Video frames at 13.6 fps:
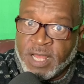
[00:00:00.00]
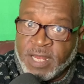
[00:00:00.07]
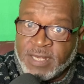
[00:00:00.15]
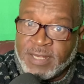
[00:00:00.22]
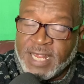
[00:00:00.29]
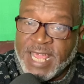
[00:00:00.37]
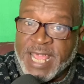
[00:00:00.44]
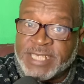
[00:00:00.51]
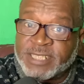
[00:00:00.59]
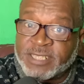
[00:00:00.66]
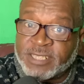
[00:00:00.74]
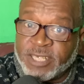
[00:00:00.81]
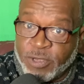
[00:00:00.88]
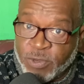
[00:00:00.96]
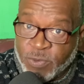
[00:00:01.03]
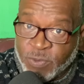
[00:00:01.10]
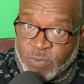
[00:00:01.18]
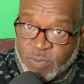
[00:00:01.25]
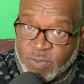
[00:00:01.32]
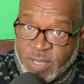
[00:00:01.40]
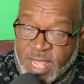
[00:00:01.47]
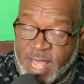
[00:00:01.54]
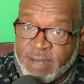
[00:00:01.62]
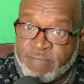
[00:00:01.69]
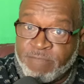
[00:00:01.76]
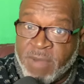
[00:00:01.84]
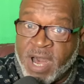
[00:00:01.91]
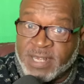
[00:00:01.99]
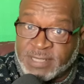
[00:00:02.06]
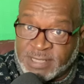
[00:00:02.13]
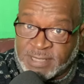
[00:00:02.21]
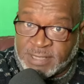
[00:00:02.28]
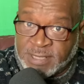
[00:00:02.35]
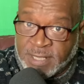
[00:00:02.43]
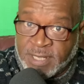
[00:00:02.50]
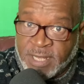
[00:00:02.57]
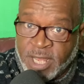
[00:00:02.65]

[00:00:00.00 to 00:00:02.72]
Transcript: needs to and must